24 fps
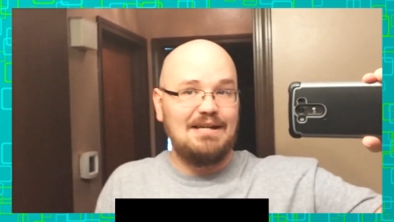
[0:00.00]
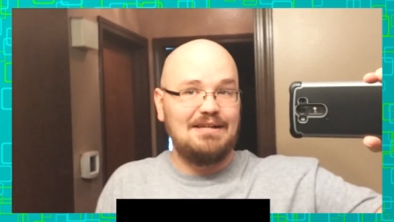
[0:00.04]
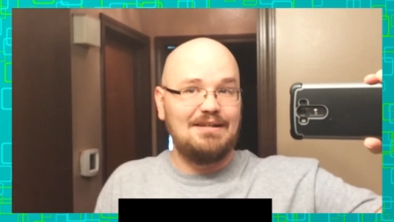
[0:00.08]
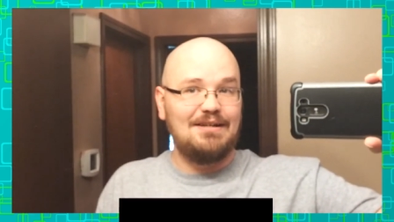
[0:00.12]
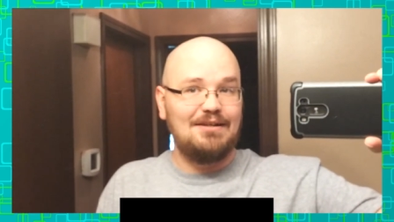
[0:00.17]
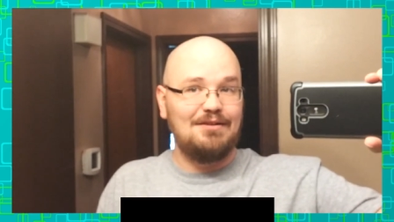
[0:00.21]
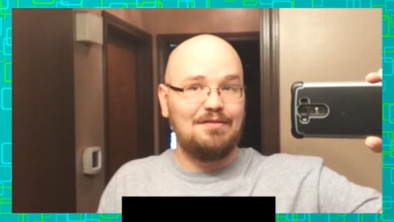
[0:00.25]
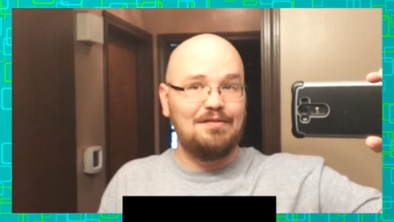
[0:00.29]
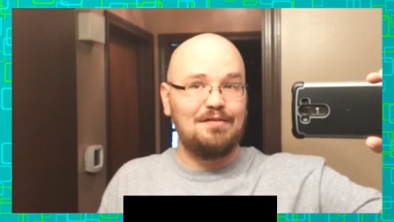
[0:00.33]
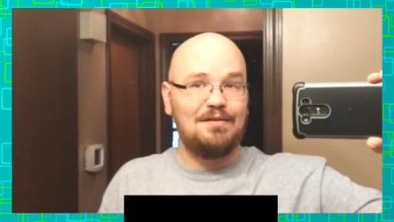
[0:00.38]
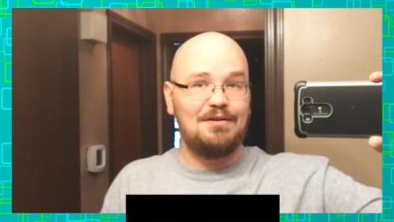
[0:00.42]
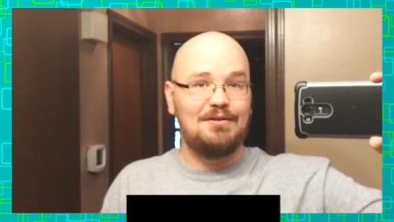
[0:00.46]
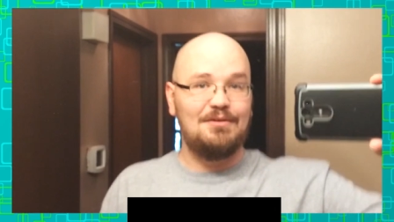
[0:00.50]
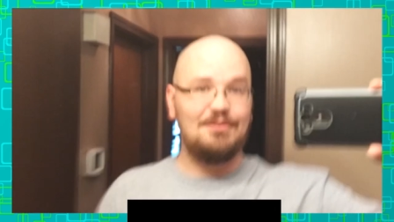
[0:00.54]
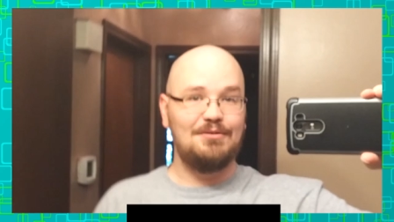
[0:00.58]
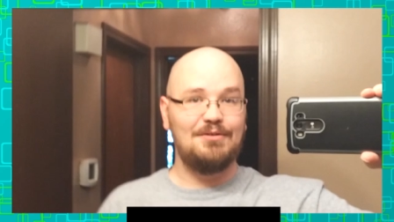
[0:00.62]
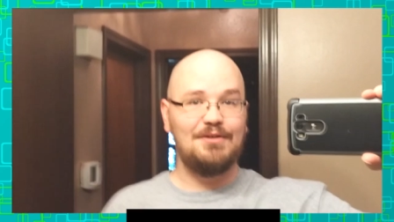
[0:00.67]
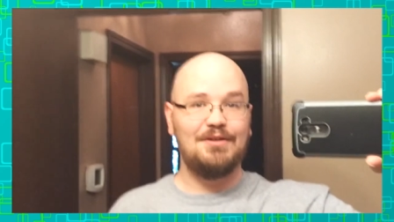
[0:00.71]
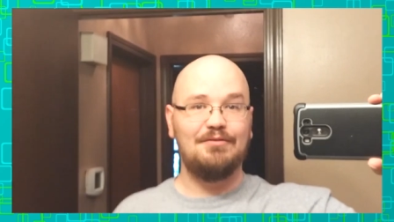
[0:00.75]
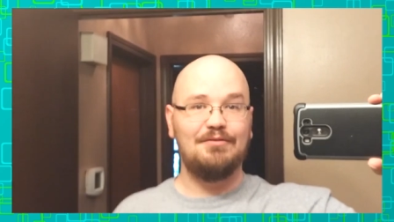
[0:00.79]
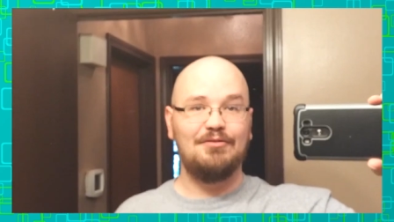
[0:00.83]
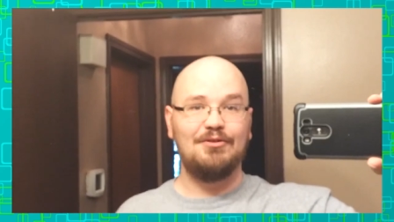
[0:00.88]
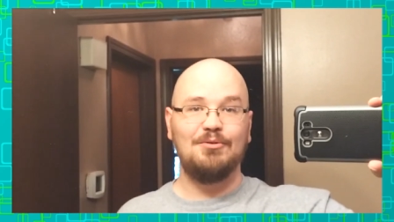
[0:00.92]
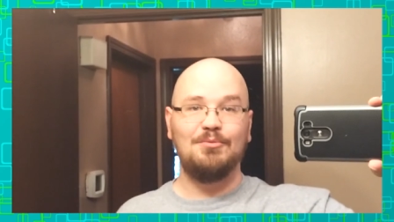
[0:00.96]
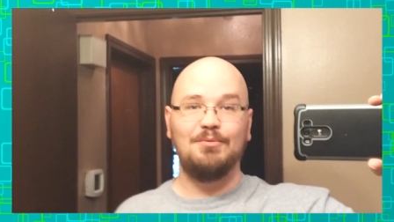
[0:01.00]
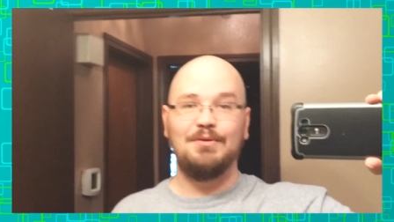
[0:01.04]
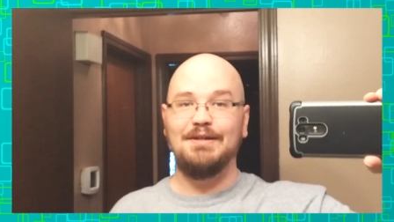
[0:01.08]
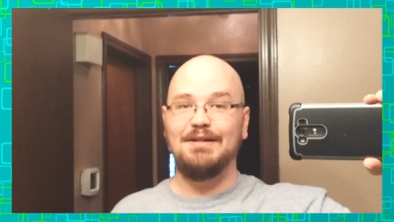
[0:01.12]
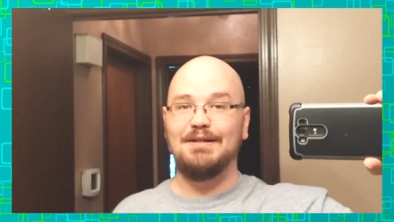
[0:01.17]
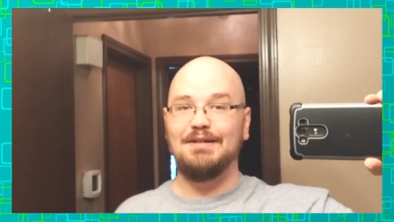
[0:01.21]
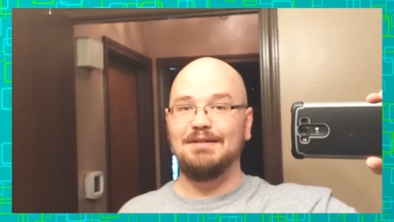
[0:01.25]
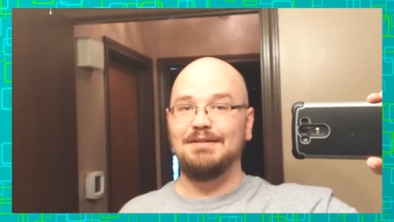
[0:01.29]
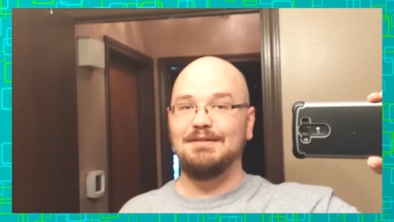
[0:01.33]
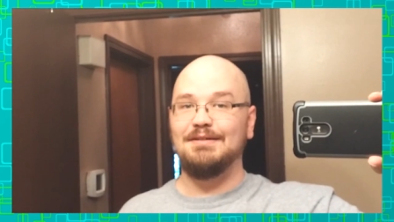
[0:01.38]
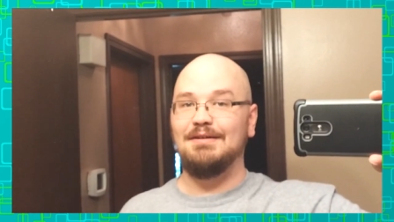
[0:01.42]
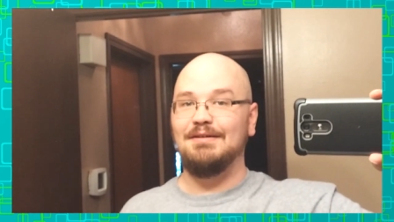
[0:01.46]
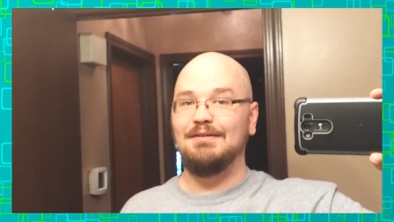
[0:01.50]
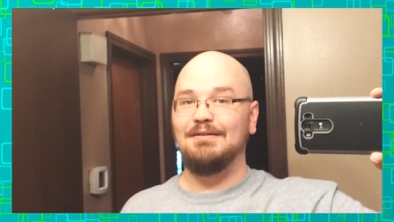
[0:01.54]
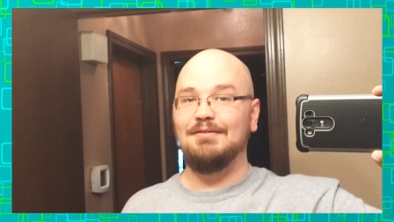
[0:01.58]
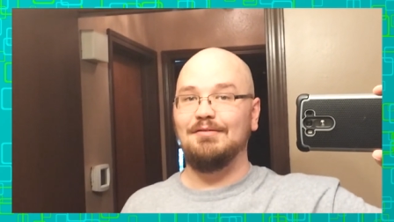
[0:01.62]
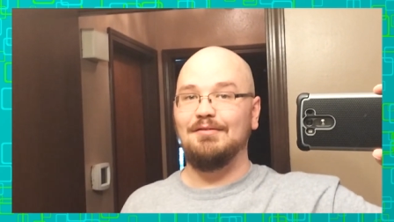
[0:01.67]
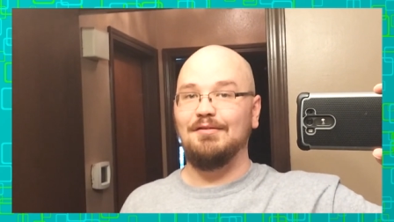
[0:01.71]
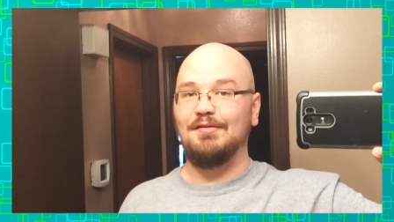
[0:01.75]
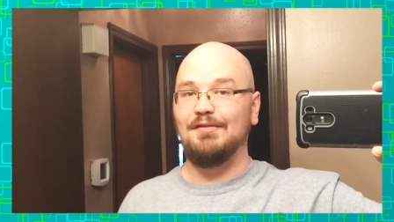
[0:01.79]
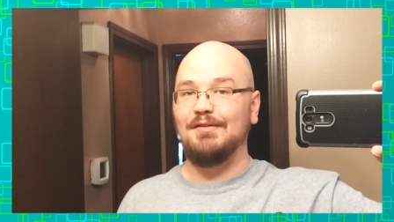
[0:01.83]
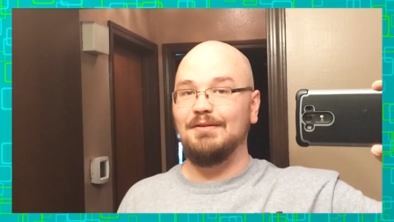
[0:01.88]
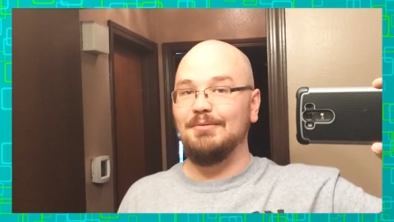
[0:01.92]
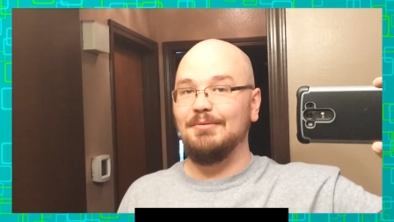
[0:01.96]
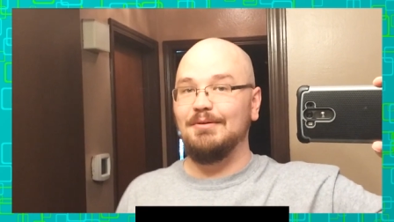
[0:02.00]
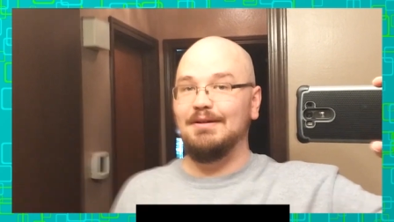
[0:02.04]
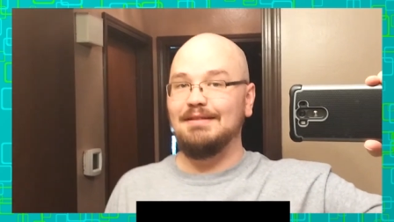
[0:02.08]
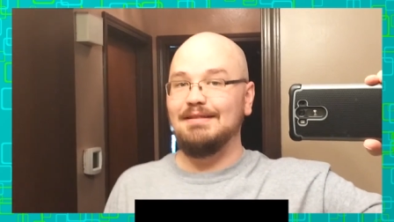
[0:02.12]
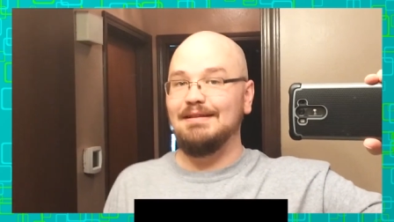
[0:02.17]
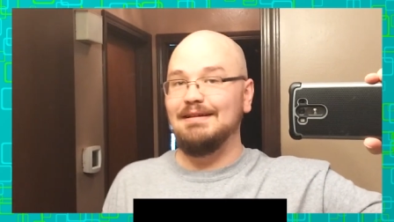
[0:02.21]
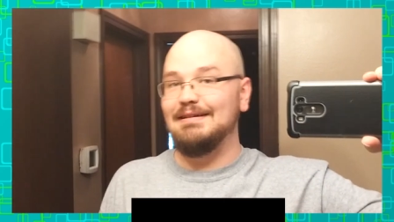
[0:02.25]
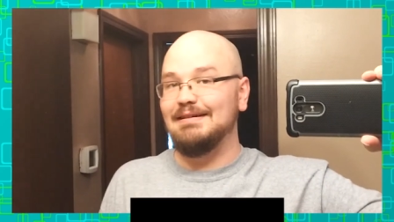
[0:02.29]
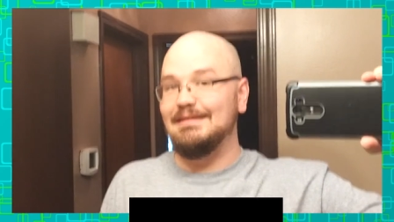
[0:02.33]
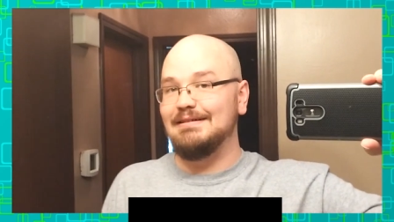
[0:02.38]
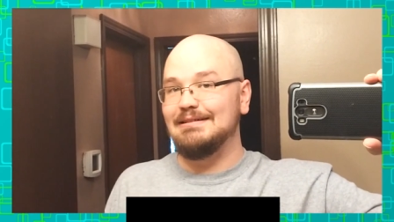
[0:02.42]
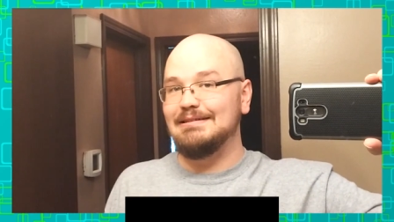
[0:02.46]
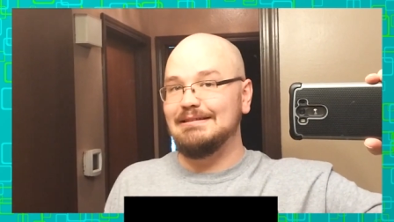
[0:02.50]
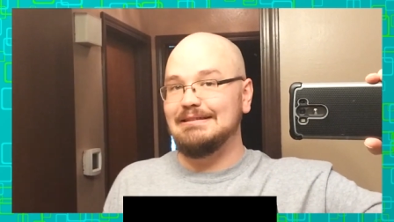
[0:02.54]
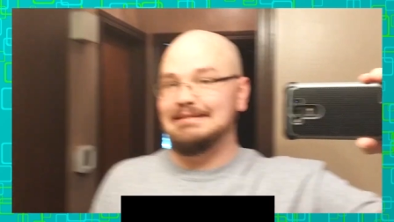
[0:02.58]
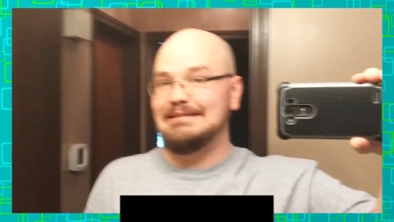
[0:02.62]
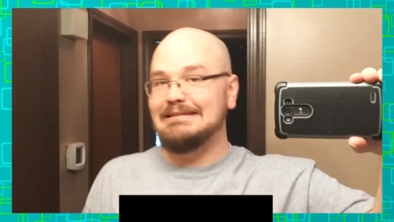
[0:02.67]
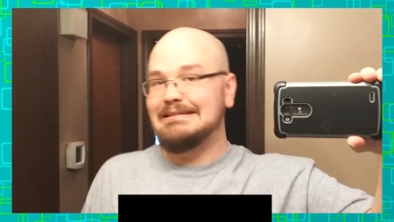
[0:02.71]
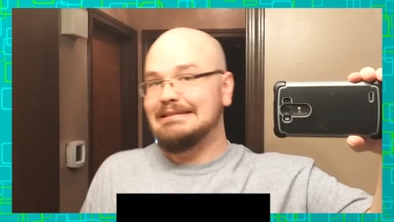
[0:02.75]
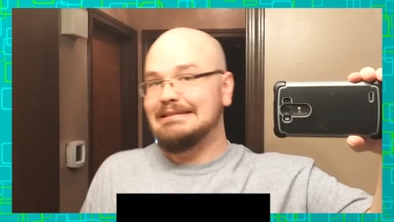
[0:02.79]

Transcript: I guess I'll give it a week and see what I think.